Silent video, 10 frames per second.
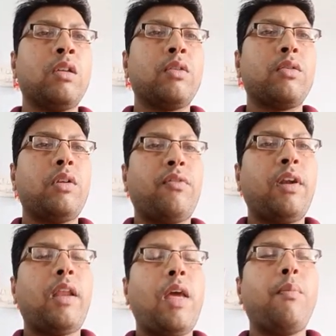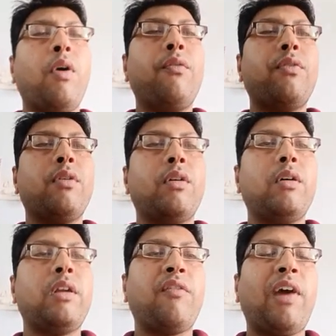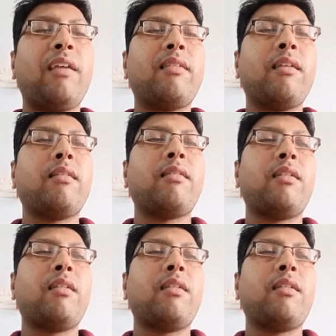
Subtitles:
So different type of devices,